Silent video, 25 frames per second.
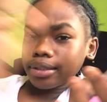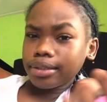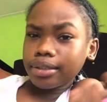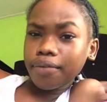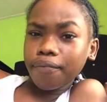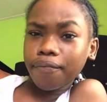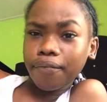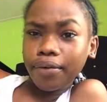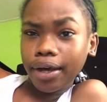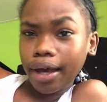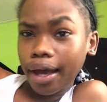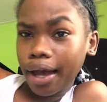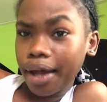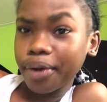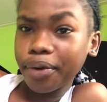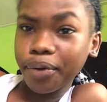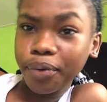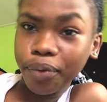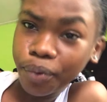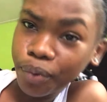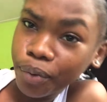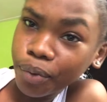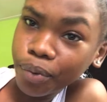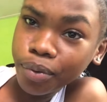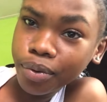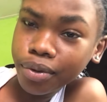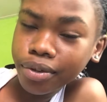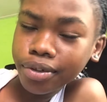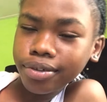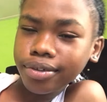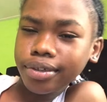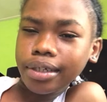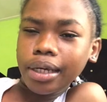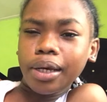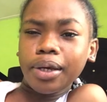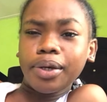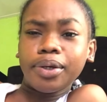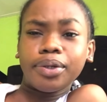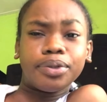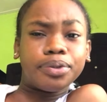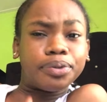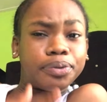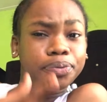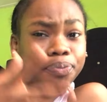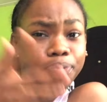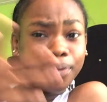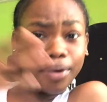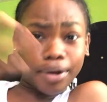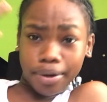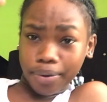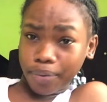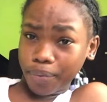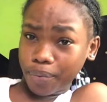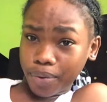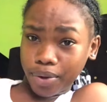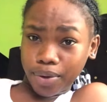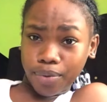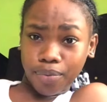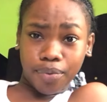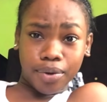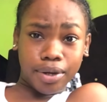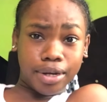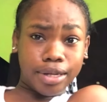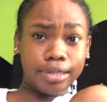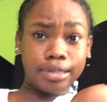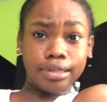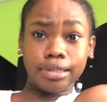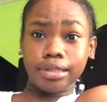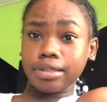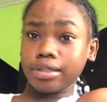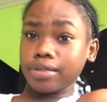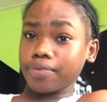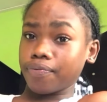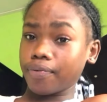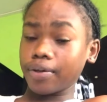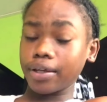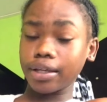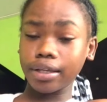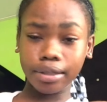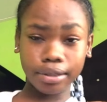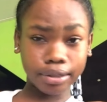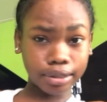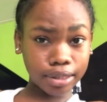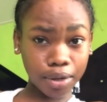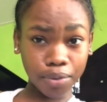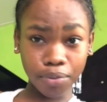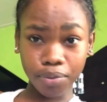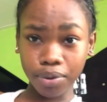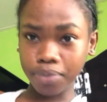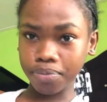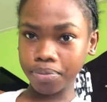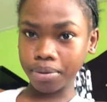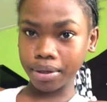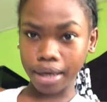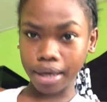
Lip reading: the fuck I do. Because what is these feelings that we be